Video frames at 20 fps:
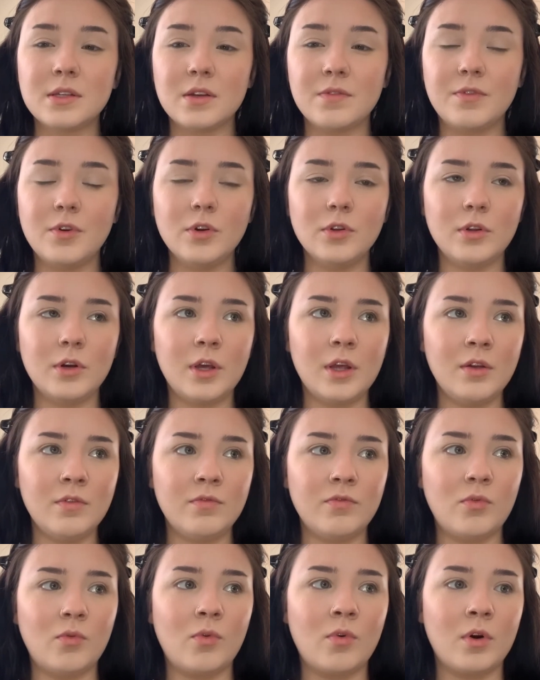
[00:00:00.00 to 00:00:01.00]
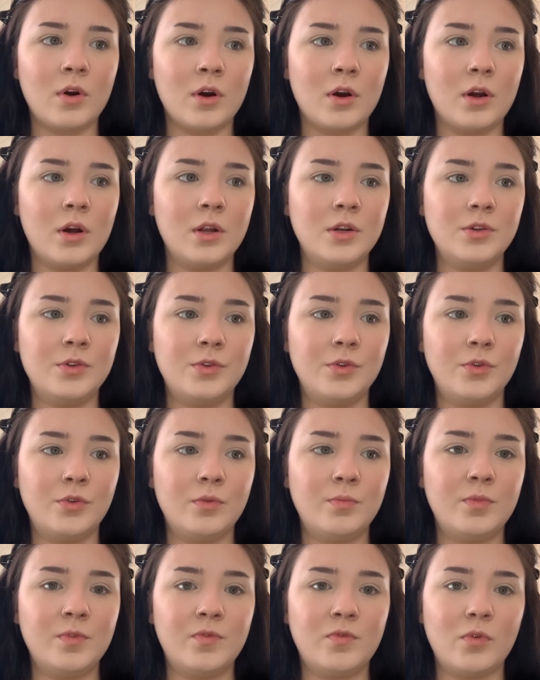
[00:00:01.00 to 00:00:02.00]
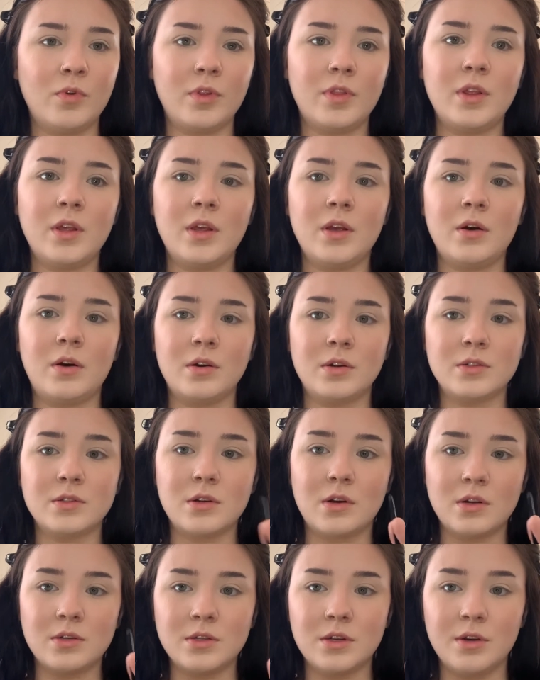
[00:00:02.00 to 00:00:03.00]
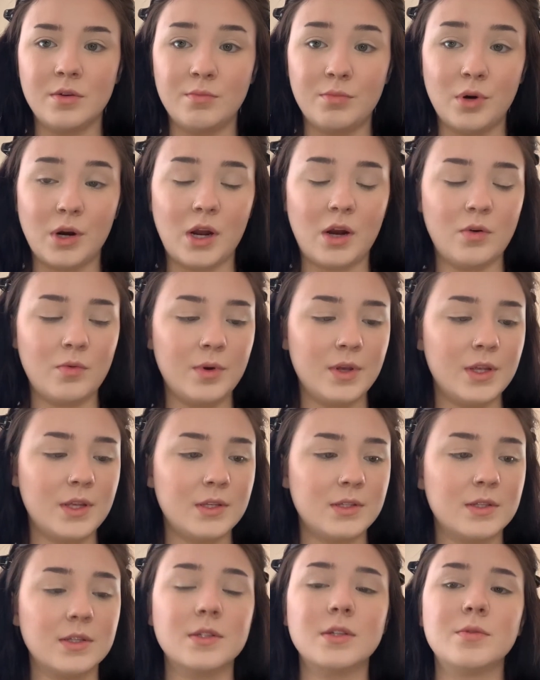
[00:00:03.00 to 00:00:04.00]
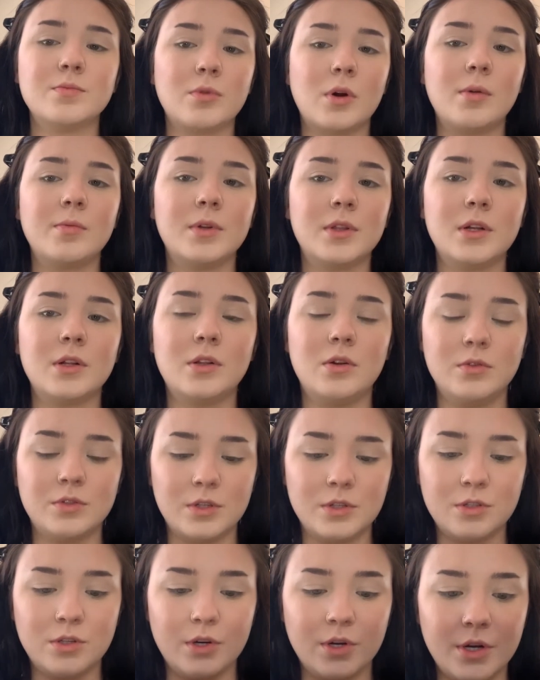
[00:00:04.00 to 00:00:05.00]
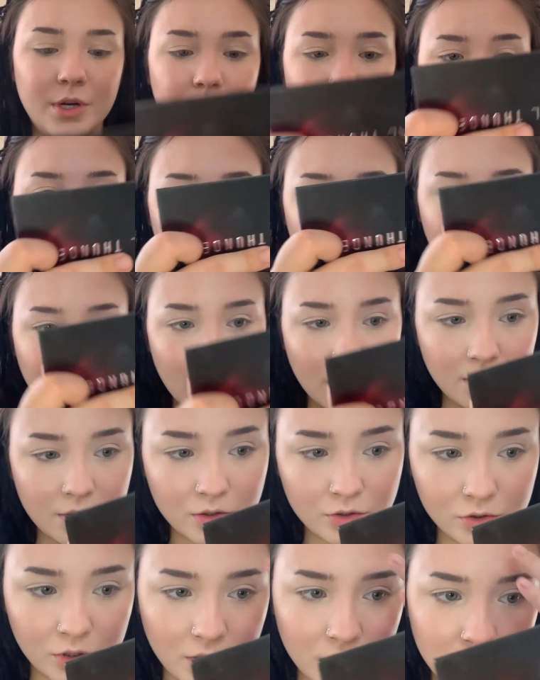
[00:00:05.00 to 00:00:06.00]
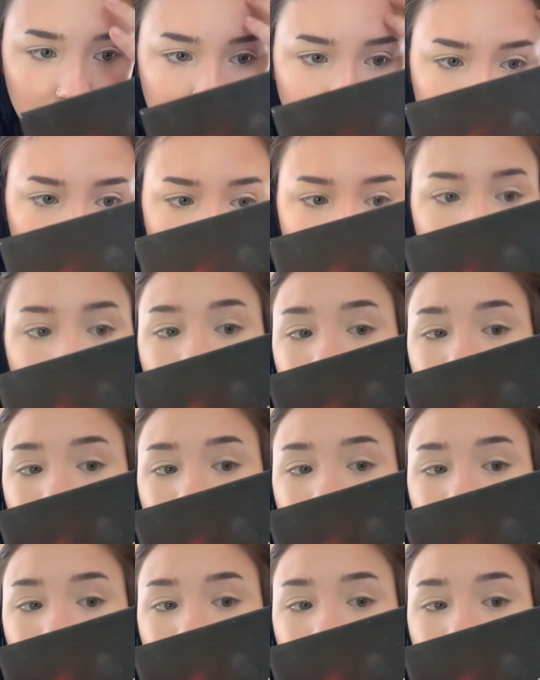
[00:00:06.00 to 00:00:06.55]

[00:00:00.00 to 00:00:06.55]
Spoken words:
if you're looking for a dupe for the Anastasia Brow Wiz, this is probably the closest you're gonna get at the drugstore.